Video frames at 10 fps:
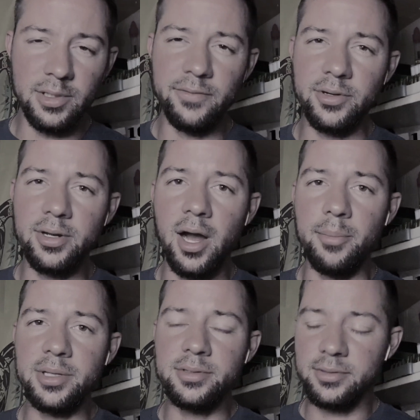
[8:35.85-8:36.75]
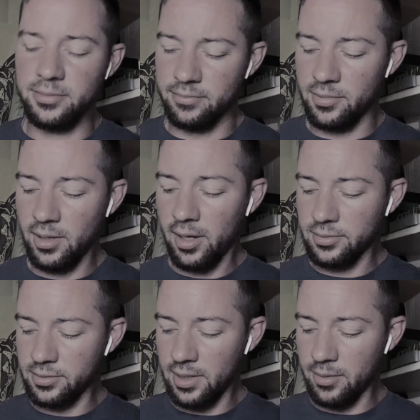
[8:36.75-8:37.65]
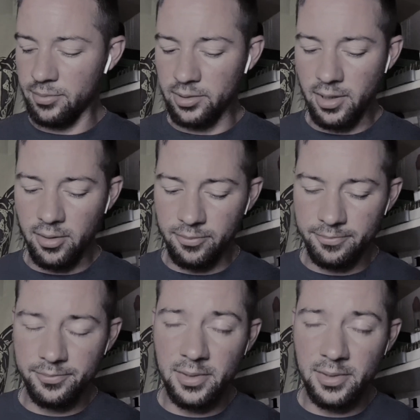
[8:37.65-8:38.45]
Leave your comments, thoughts down below,